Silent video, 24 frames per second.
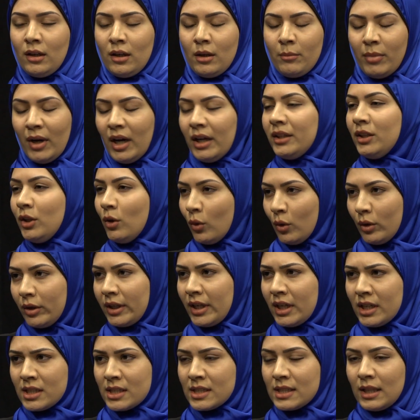body
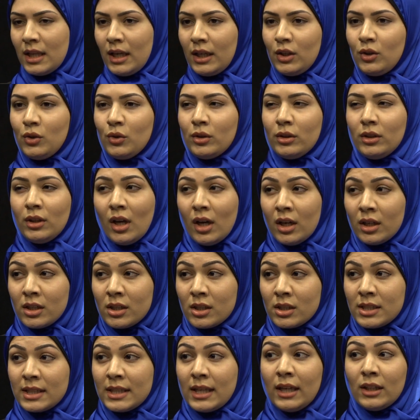organs like your
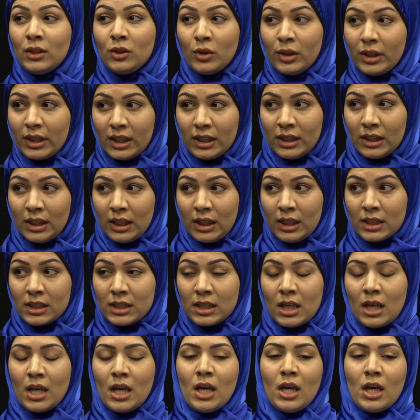lungs and your kidneys.